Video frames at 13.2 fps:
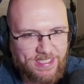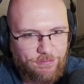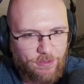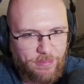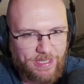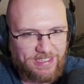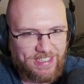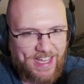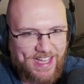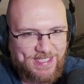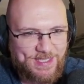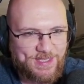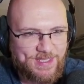see where my
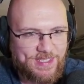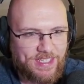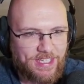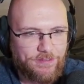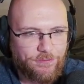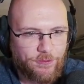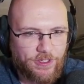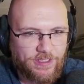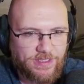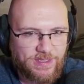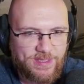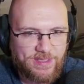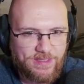last save
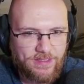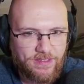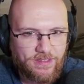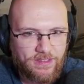was.